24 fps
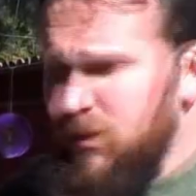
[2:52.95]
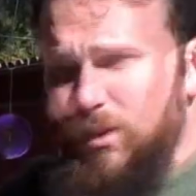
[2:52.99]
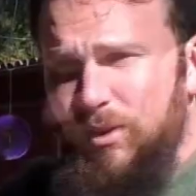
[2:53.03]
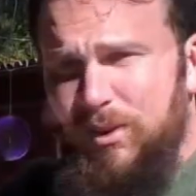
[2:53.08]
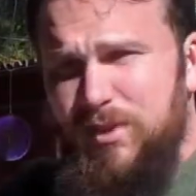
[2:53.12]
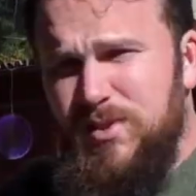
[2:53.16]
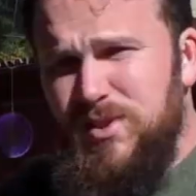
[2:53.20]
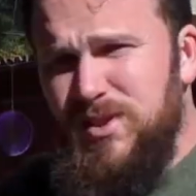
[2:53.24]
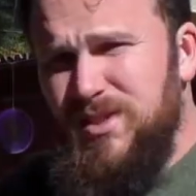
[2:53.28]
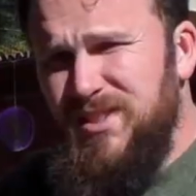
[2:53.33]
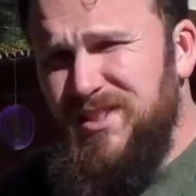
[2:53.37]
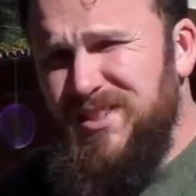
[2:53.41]

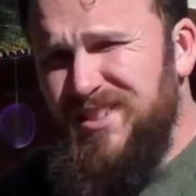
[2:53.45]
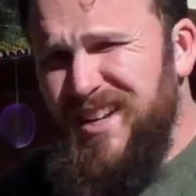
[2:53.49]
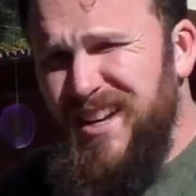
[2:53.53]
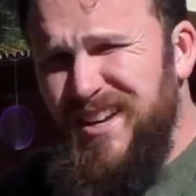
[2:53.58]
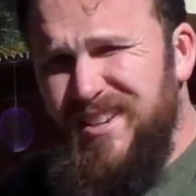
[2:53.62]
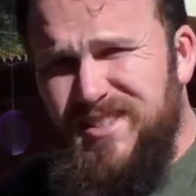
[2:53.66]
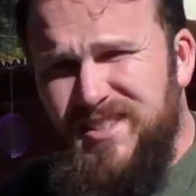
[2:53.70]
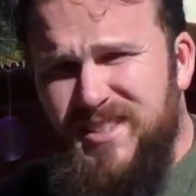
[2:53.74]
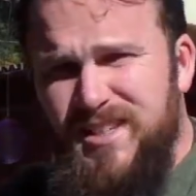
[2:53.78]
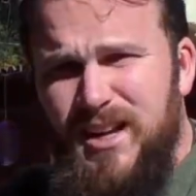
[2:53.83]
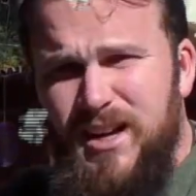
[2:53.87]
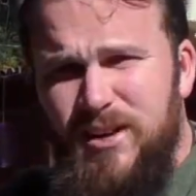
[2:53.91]
Now let's just
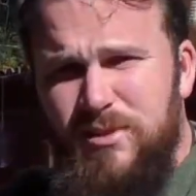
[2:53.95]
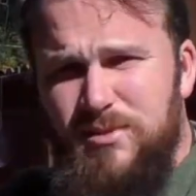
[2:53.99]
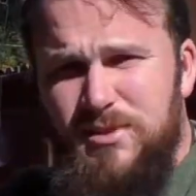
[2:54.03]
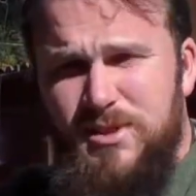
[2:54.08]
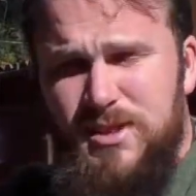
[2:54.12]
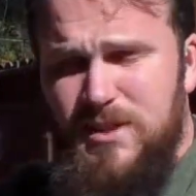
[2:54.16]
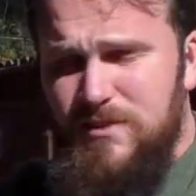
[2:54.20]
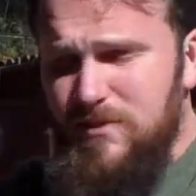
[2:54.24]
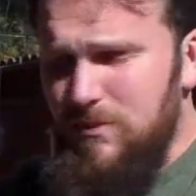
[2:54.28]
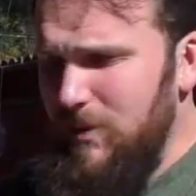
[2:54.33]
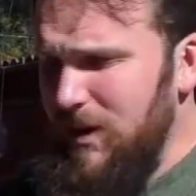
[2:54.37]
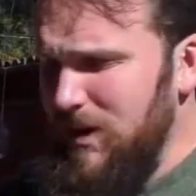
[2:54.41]
test it out
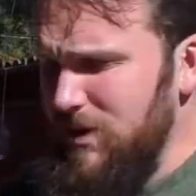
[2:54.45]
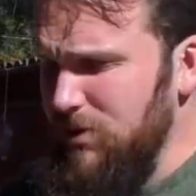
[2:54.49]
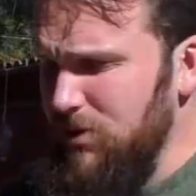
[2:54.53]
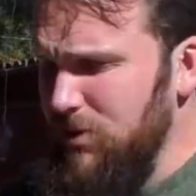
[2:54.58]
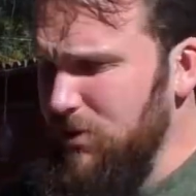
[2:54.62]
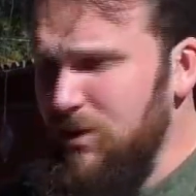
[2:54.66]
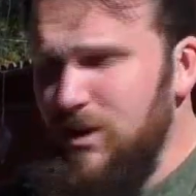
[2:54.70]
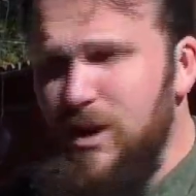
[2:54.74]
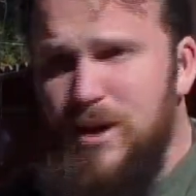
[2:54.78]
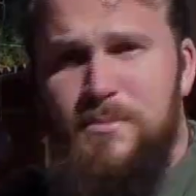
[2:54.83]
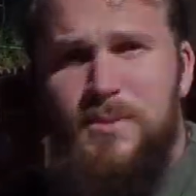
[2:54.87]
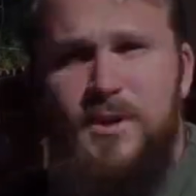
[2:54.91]
and see if it
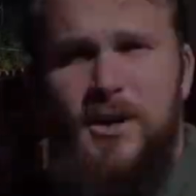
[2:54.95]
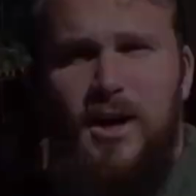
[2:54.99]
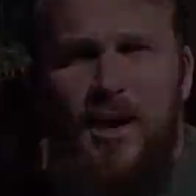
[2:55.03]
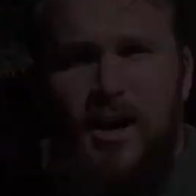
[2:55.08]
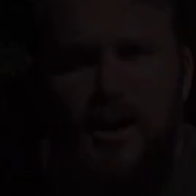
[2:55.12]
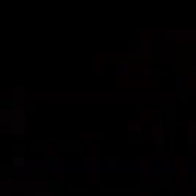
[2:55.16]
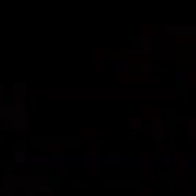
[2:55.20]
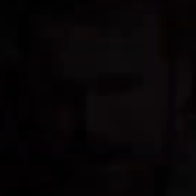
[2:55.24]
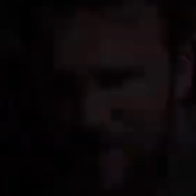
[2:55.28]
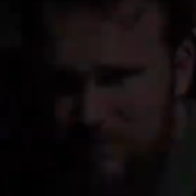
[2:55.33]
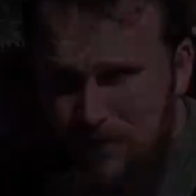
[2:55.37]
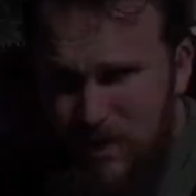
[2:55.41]
makes a good cup of
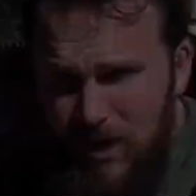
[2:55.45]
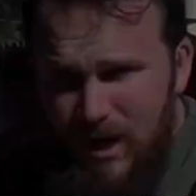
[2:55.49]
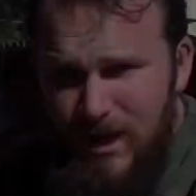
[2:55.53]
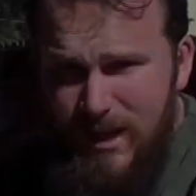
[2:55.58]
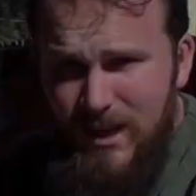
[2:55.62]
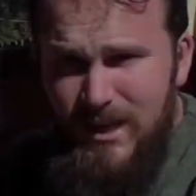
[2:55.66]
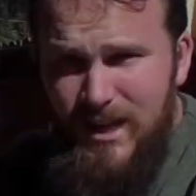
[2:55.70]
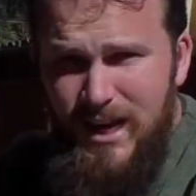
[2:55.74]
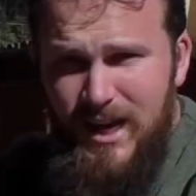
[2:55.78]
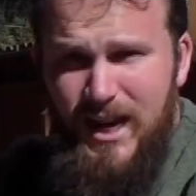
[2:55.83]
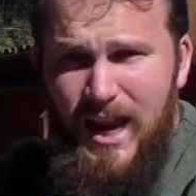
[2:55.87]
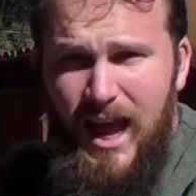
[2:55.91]
coffee. I have
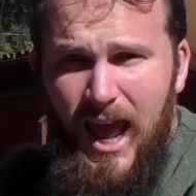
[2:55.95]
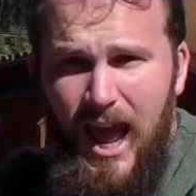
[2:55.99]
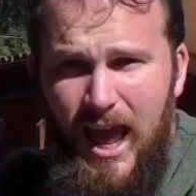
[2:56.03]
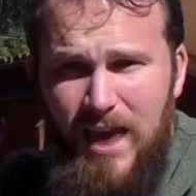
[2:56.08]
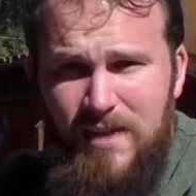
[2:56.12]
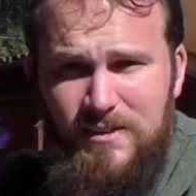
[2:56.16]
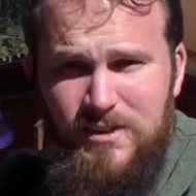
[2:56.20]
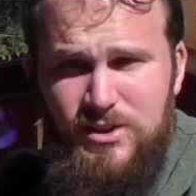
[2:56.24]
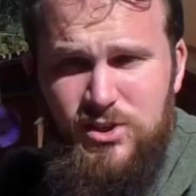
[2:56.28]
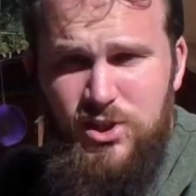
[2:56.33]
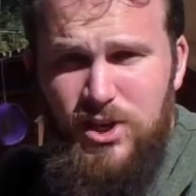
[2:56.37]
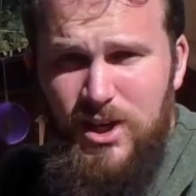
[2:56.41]
not yet
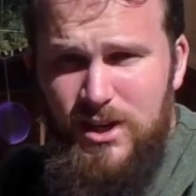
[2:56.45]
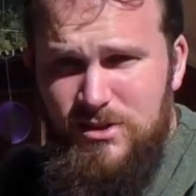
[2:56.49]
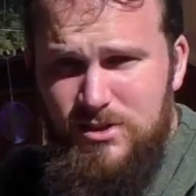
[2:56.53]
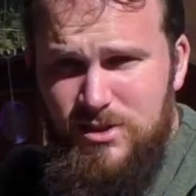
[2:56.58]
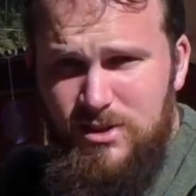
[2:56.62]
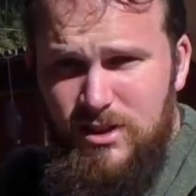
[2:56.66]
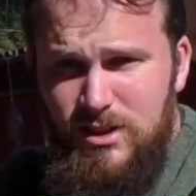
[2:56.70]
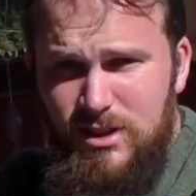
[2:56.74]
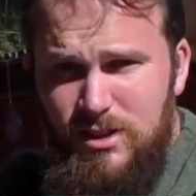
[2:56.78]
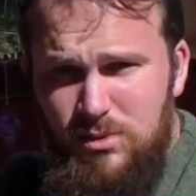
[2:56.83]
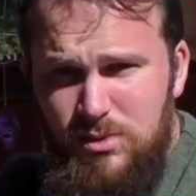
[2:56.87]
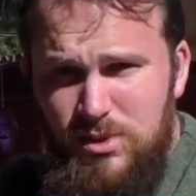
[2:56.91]
had the
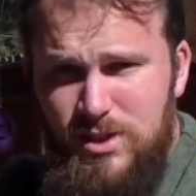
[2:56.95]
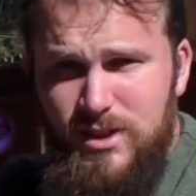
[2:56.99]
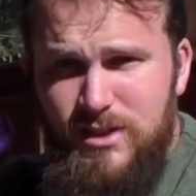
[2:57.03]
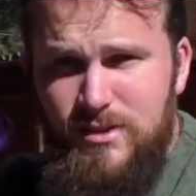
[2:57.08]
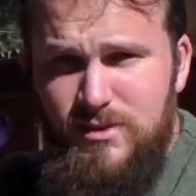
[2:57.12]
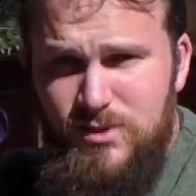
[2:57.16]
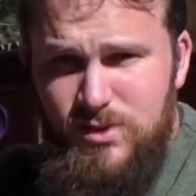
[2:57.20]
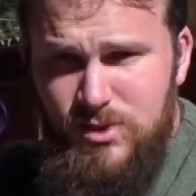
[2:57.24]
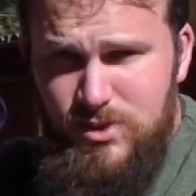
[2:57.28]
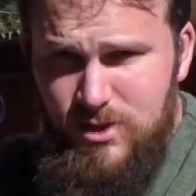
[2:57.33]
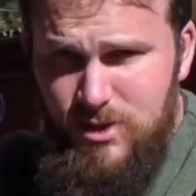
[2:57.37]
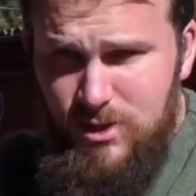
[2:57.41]
chance to use
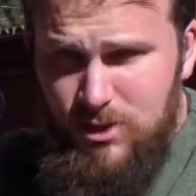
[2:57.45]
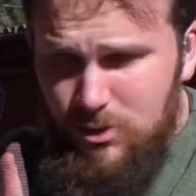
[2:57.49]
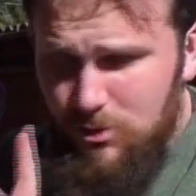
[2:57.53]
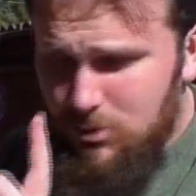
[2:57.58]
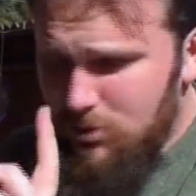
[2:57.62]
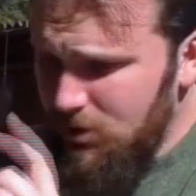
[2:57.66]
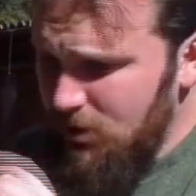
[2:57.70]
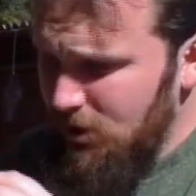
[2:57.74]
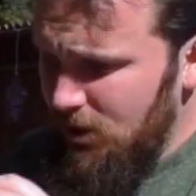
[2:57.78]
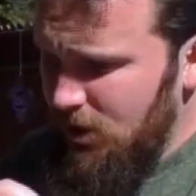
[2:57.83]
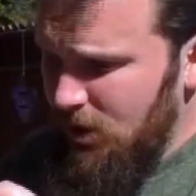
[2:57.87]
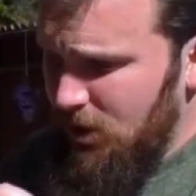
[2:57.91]
it,
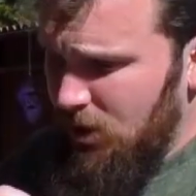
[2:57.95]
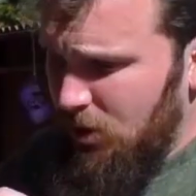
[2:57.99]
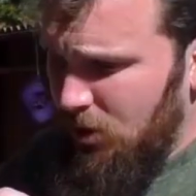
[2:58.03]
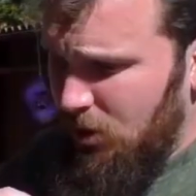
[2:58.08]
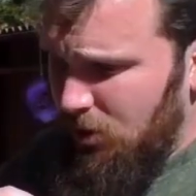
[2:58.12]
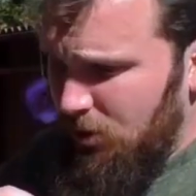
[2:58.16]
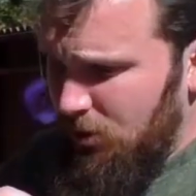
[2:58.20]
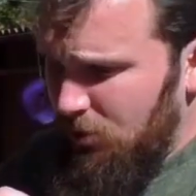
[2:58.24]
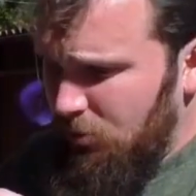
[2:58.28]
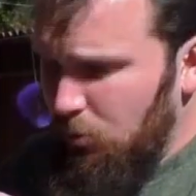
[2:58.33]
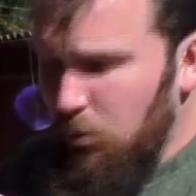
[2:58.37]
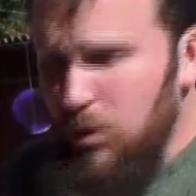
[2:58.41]
so
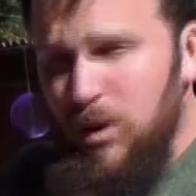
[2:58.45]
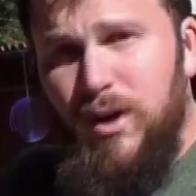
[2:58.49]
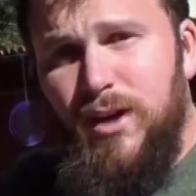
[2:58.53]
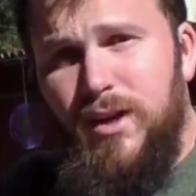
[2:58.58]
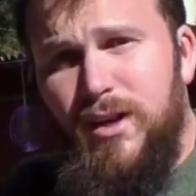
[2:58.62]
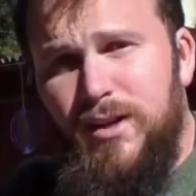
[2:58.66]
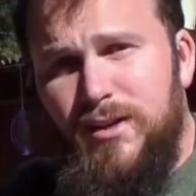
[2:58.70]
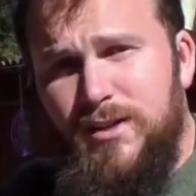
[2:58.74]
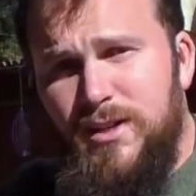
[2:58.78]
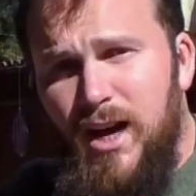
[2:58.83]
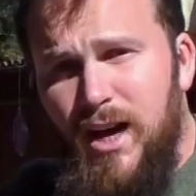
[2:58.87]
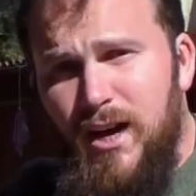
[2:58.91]
we're
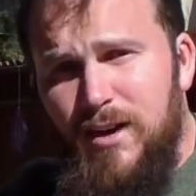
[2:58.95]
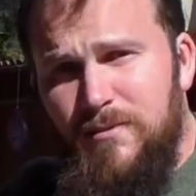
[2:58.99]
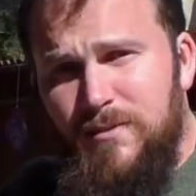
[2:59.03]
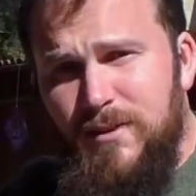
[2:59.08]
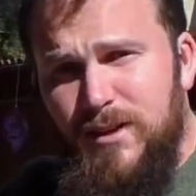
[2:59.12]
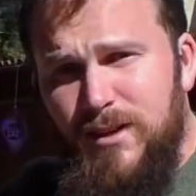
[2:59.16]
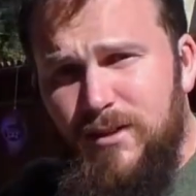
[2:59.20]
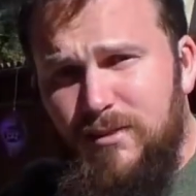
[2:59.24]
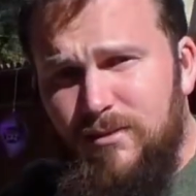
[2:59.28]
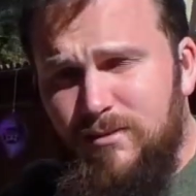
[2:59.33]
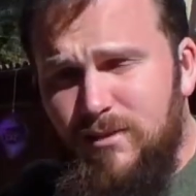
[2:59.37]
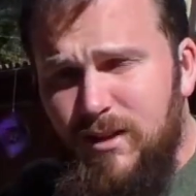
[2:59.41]
going to
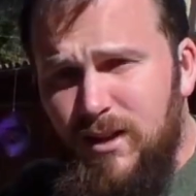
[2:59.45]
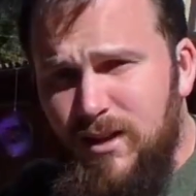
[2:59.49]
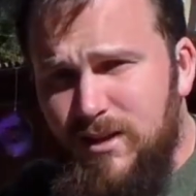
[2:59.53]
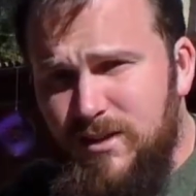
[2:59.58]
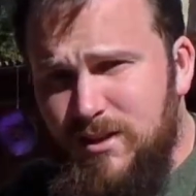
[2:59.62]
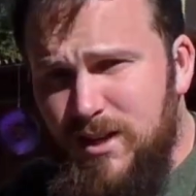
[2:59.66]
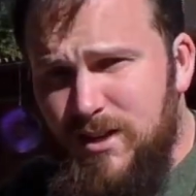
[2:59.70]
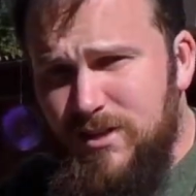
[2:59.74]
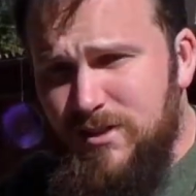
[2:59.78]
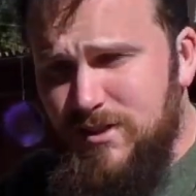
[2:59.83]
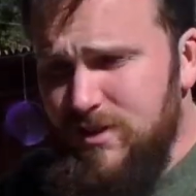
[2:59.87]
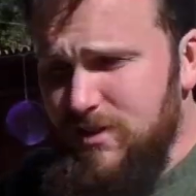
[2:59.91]
dive in
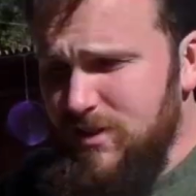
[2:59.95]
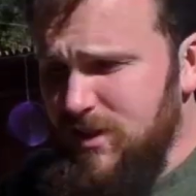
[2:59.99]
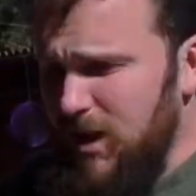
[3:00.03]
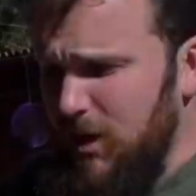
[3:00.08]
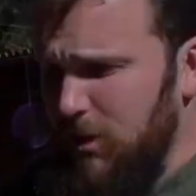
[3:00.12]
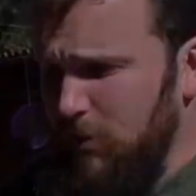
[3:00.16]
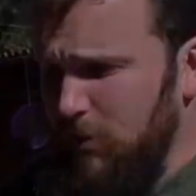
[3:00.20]
and test this